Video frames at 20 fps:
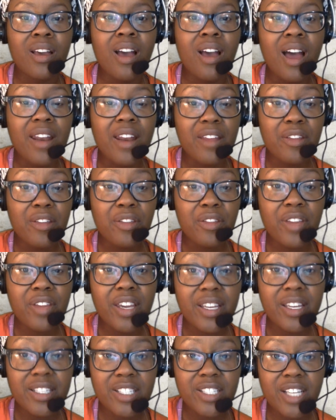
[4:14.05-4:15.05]
Another
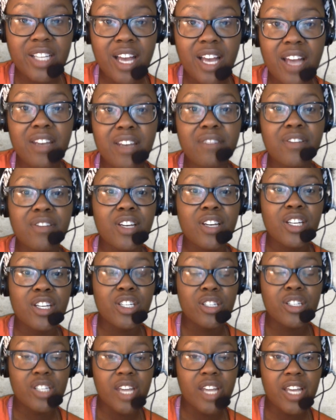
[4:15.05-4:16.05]
thing is to kind of
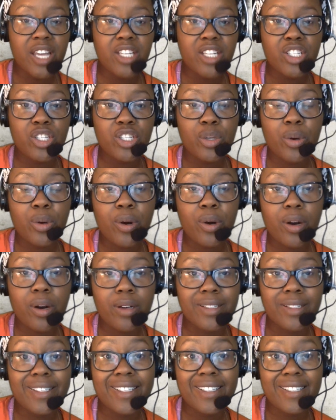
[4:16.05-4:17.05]
change
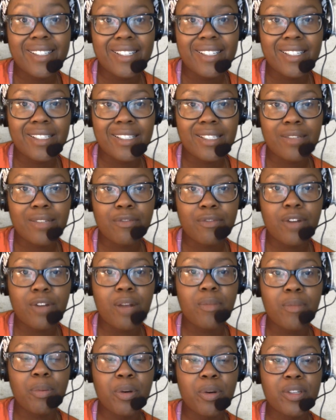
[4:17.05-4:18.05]
your distance
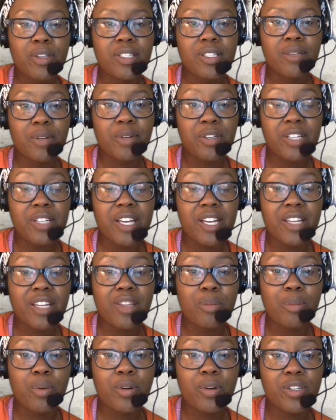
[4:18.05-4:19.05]
from the person when you're taking
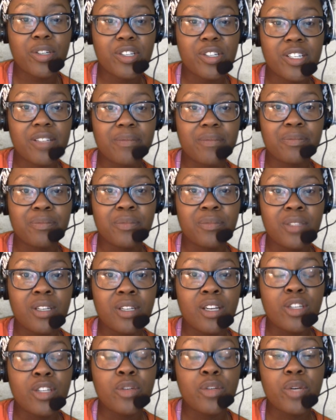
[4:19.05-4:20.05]
the portrait.
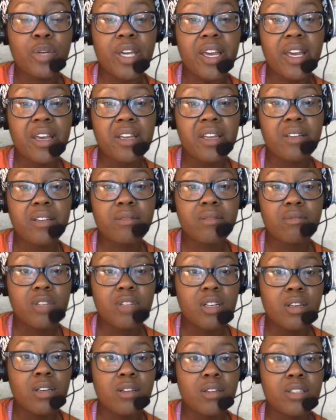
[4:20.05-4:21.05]
You can
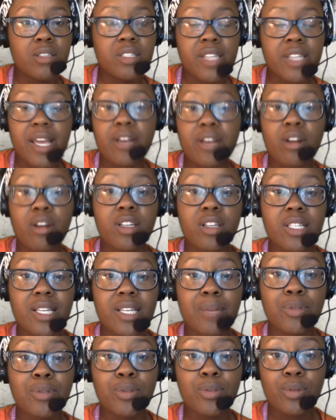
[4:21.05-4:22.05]
stand on a
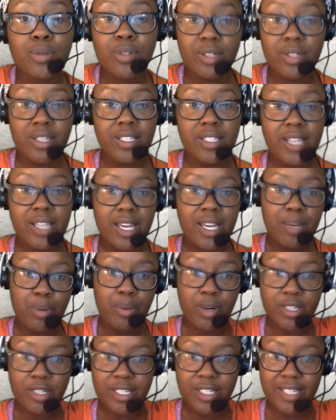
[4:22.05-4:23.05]
step stool and take a
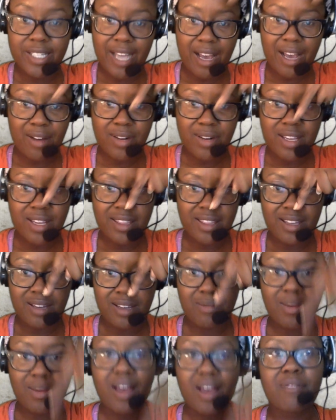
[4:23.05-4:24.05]
portrait down at
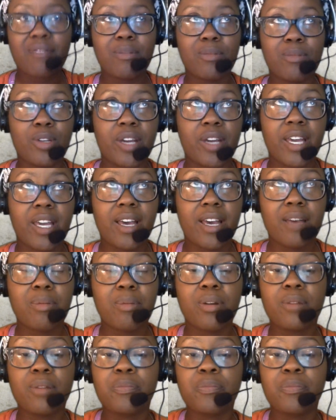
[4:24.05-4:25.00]
them, have them looking up,